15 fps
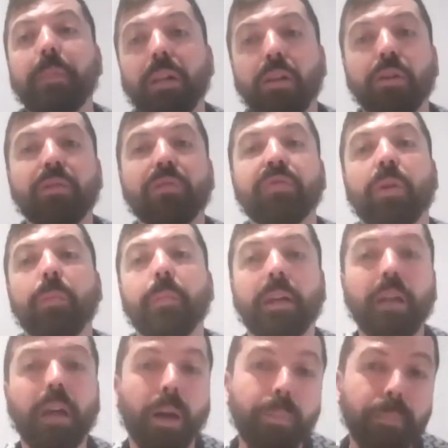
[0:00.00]
belong from
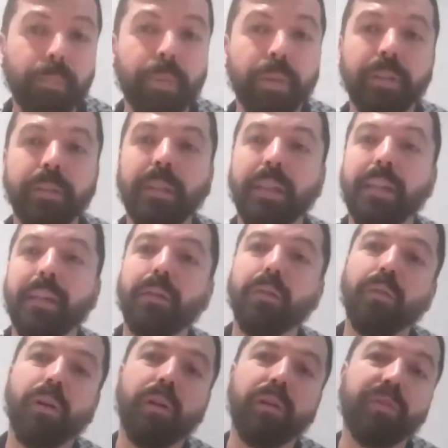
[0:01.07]
a company
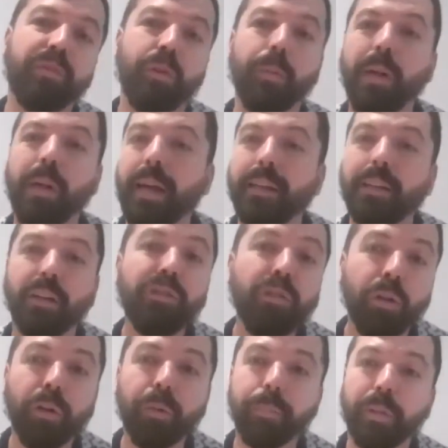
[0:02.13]
or from like a
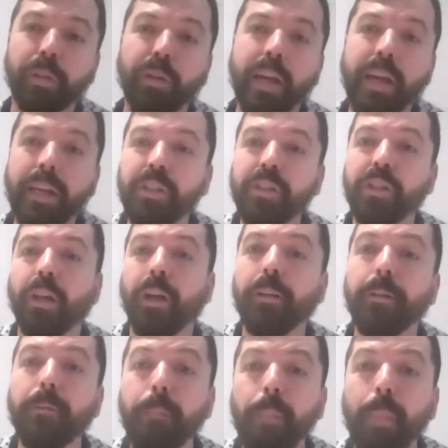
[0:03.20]

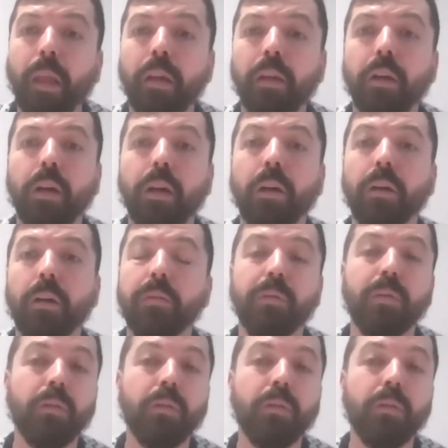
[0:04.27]
corporation uh, uh,